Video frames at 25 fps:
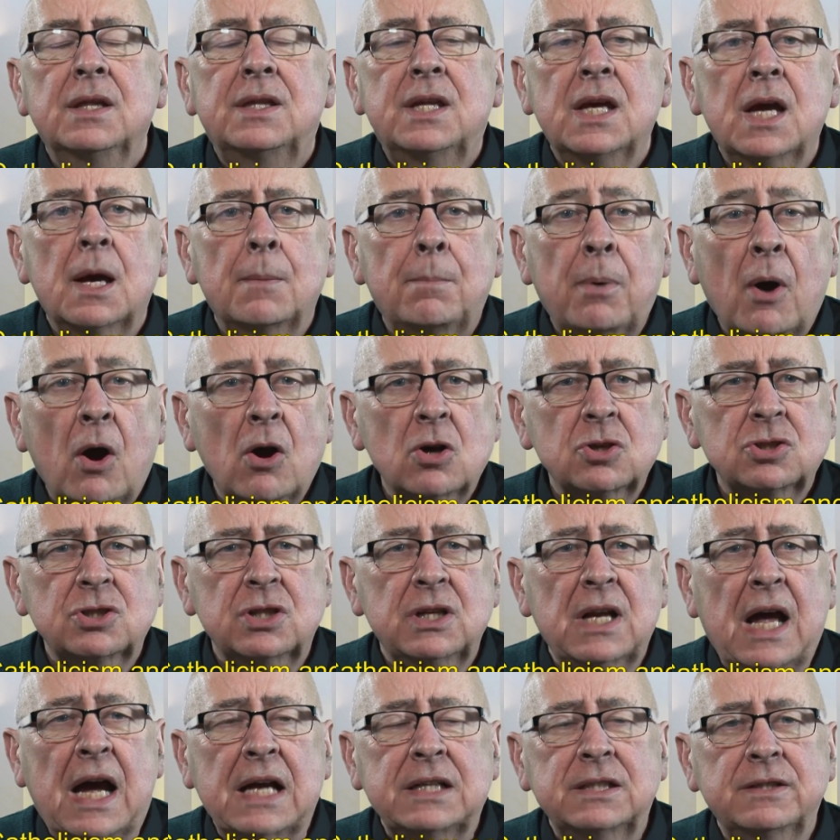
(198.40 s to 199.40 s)
The
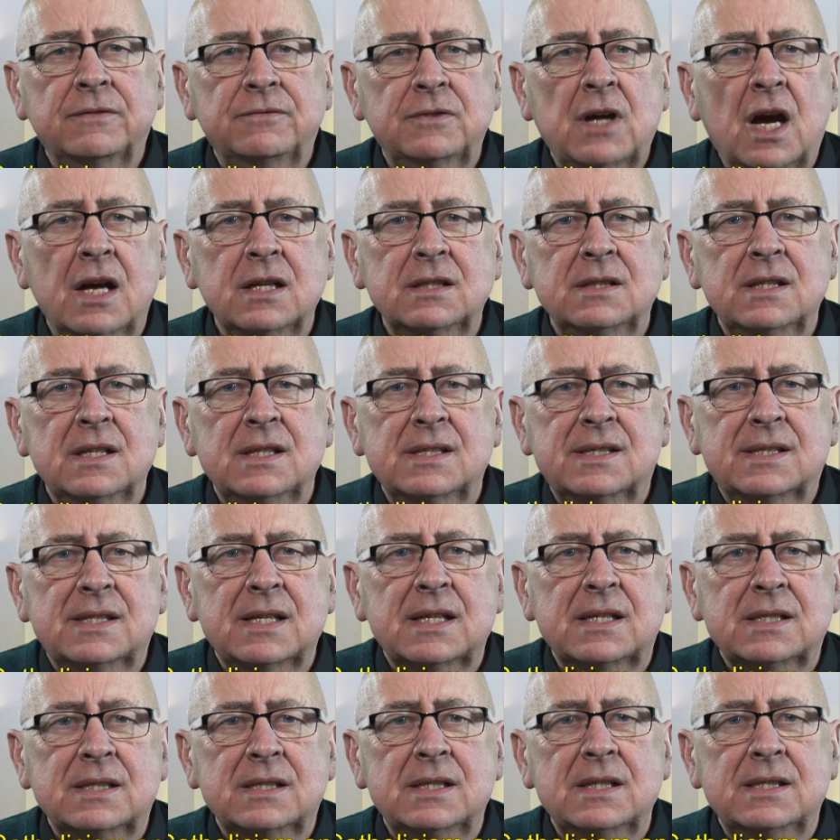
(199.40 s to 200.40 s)
Abortion Act of
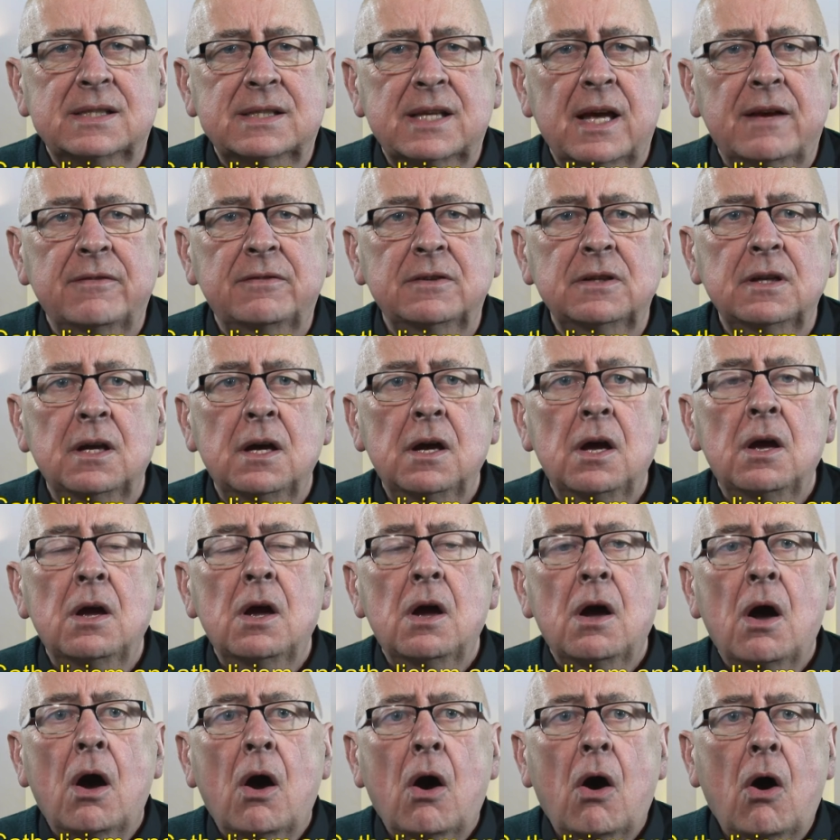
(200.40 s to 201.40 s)
1967
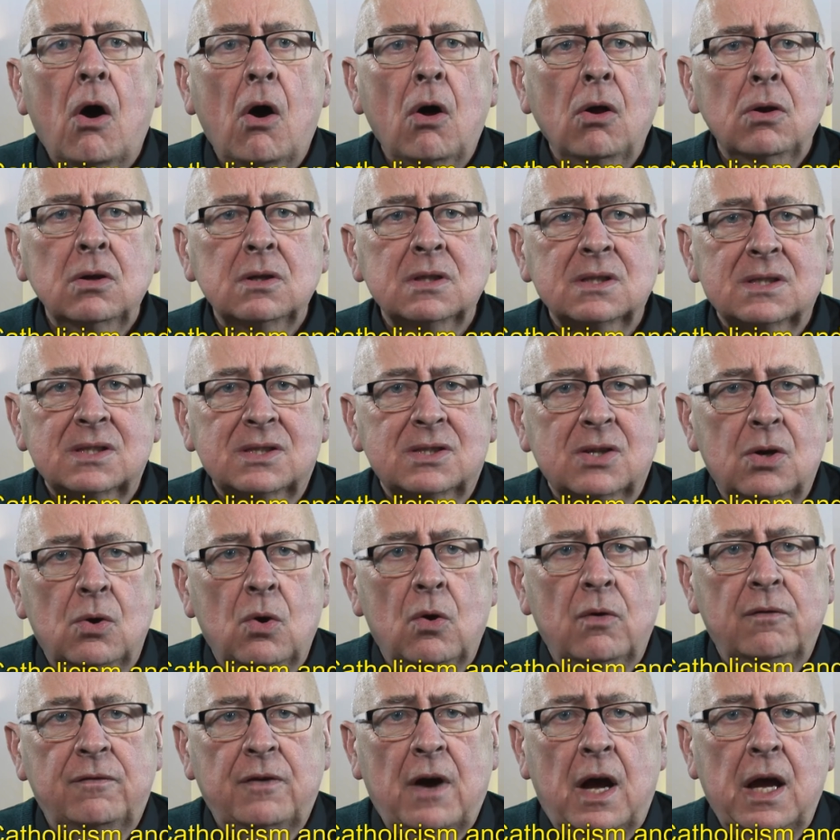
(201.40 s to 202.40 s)

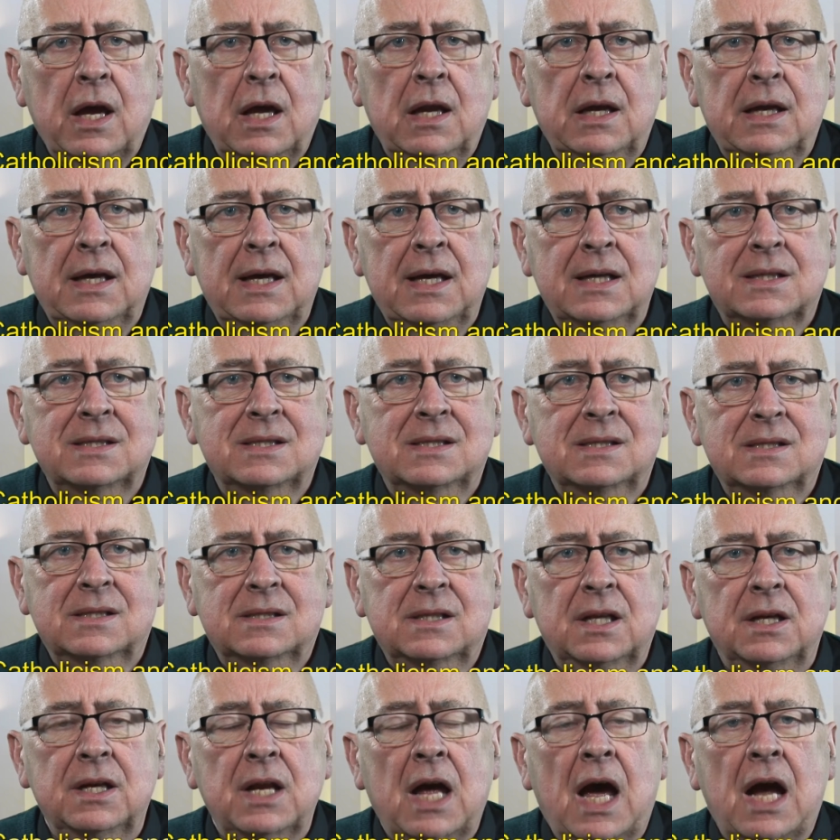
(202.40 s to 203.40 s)
also violates
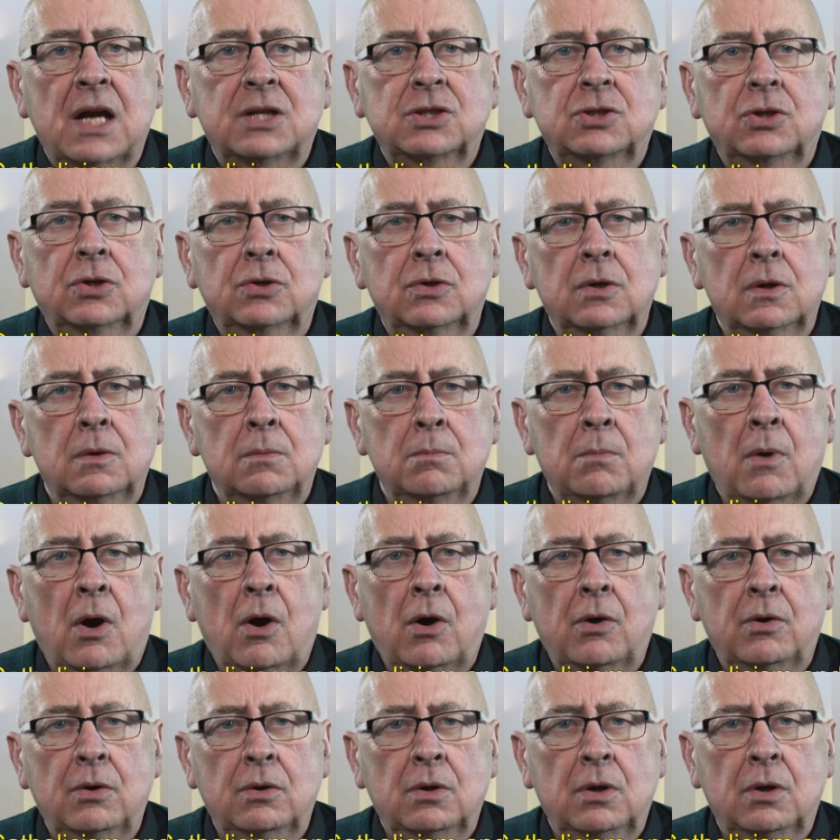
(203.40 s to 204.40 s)
the natural
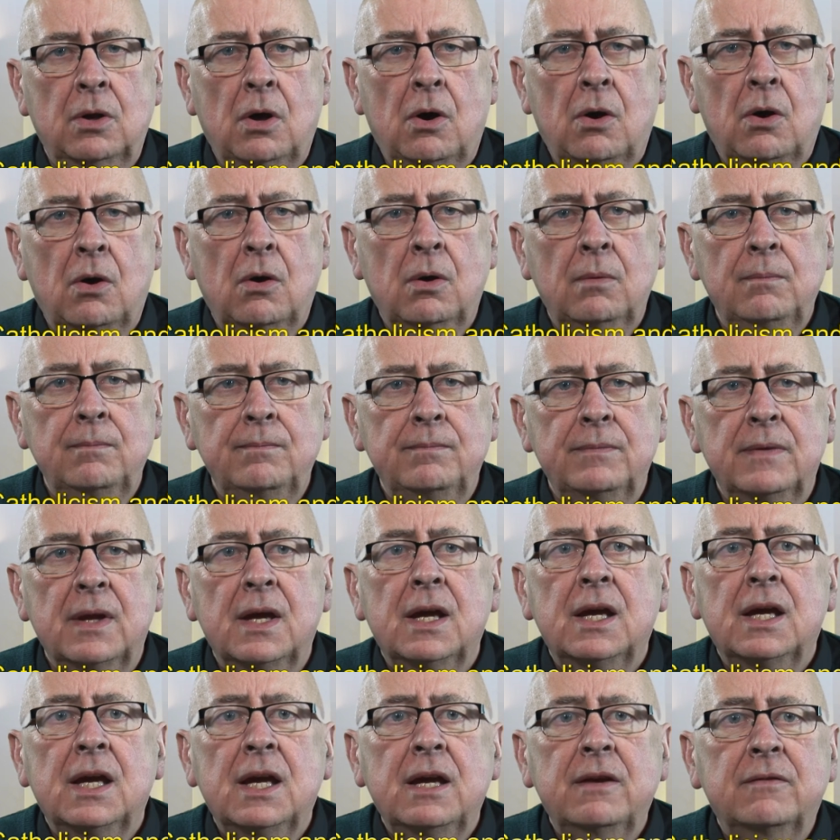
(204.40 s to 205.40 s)
moral law,
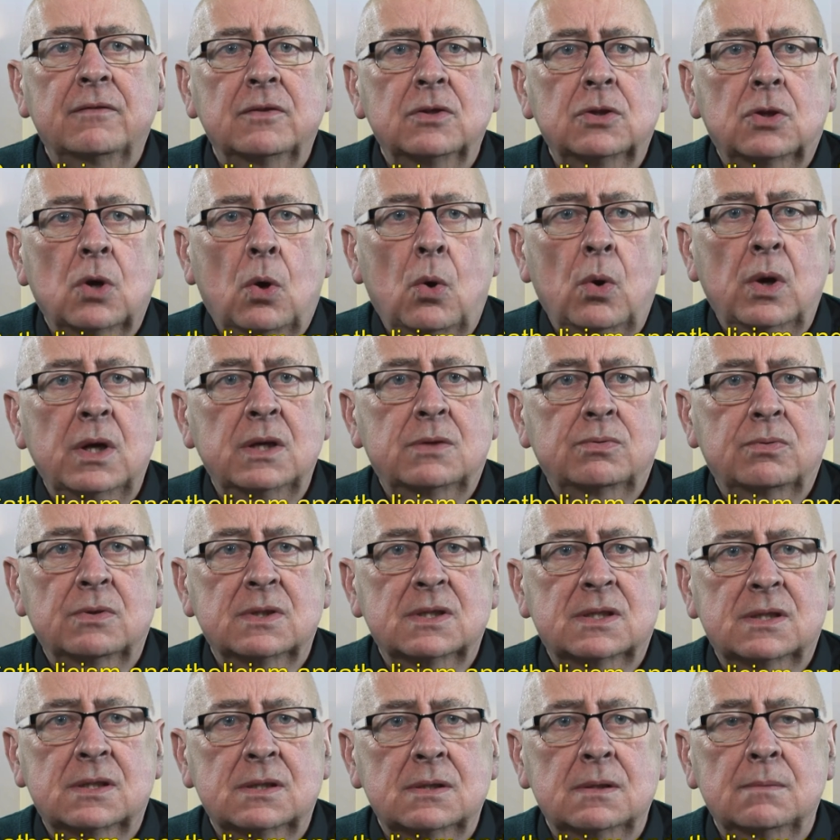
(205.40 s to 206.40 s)
even though it
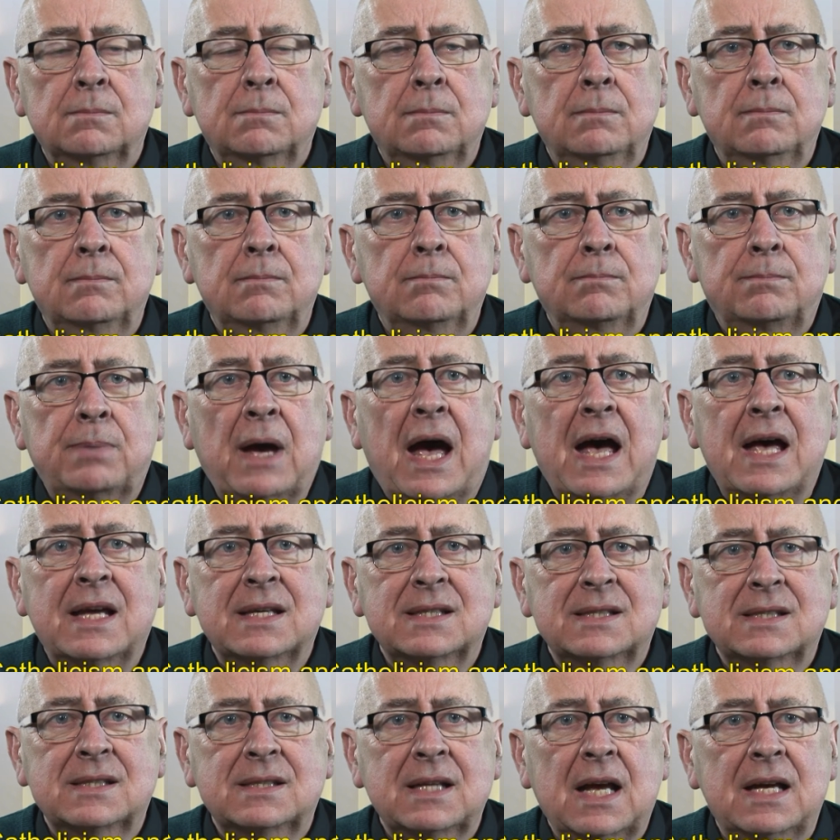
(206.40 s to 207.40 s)
was
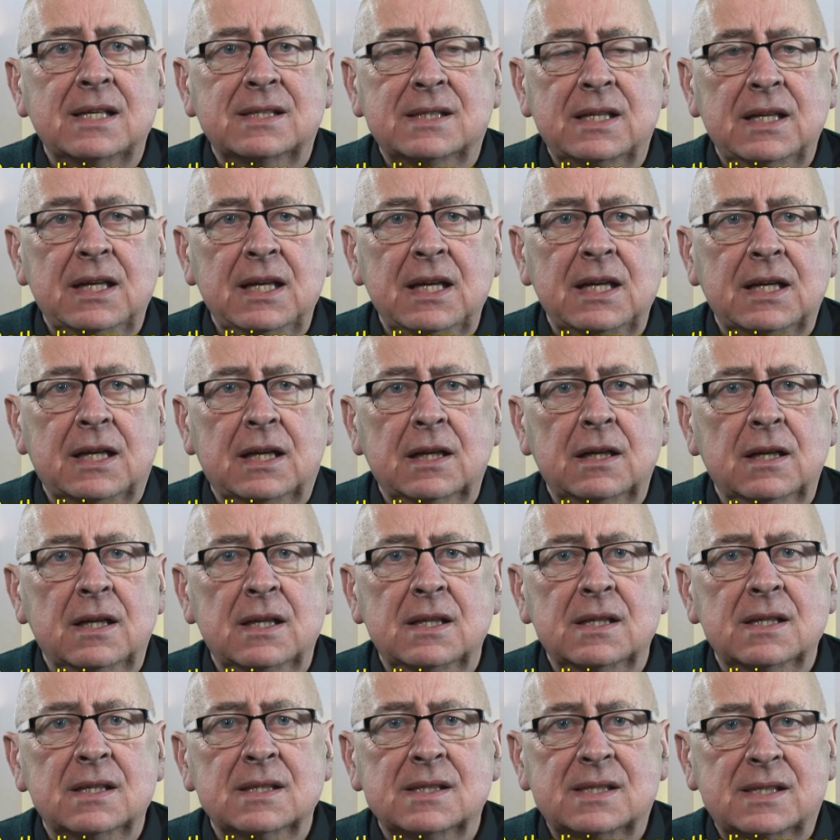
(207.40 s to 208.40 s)
passed as legal
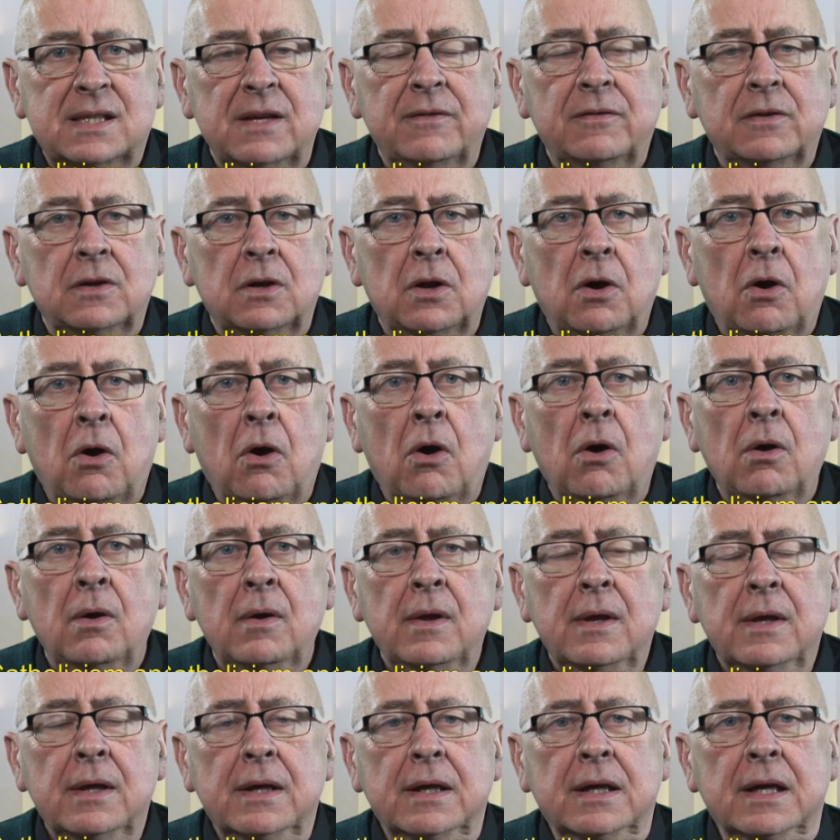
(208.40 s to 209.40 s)
in civil law
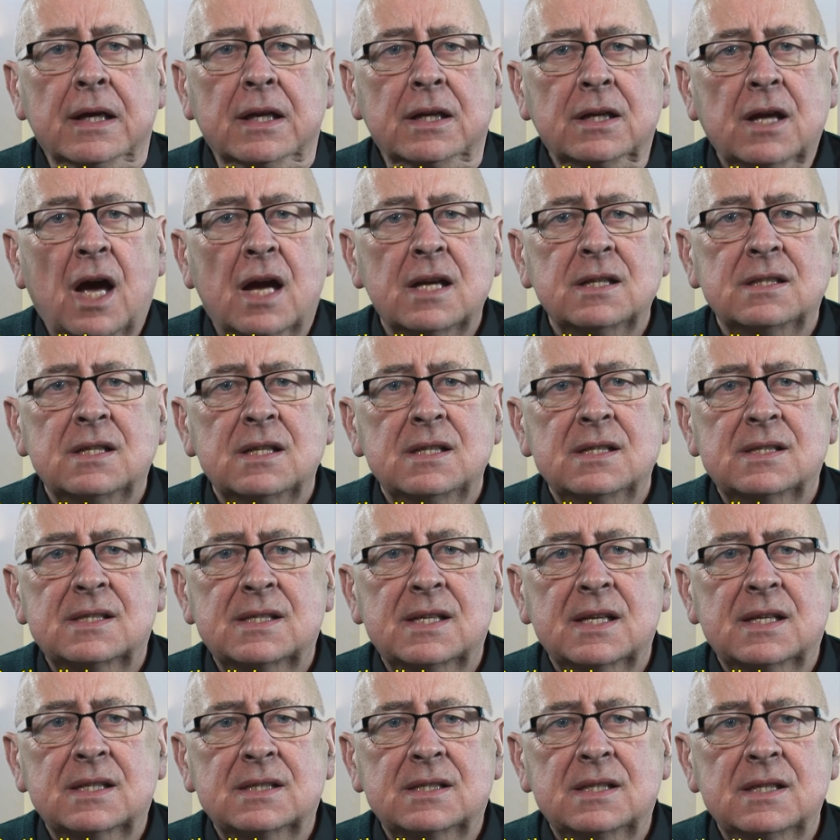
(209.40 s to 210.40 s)
in
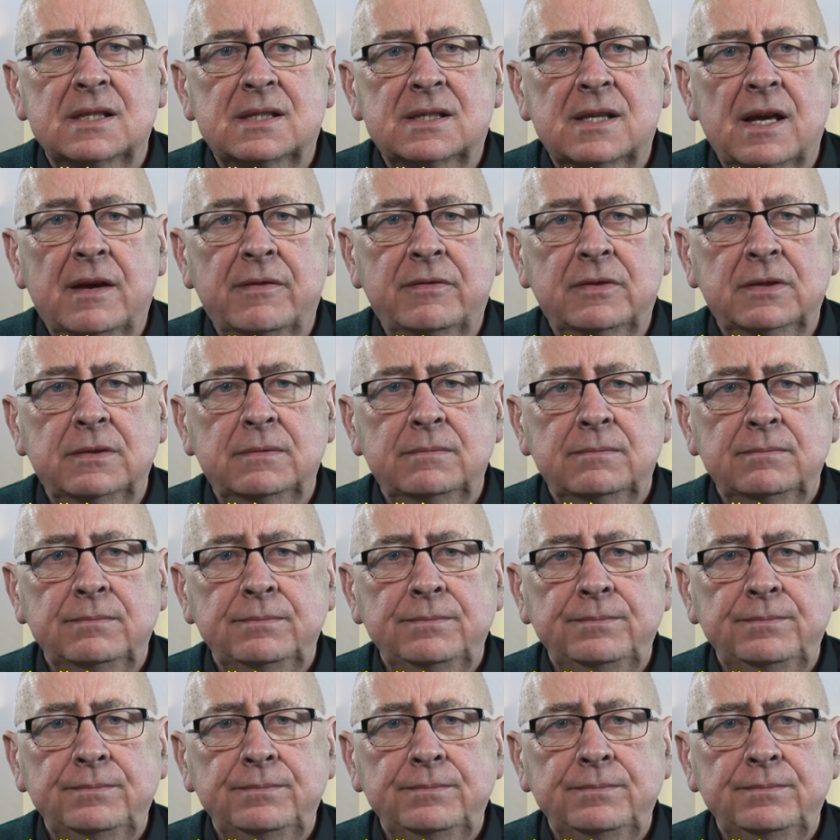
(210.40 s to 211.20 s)
1967.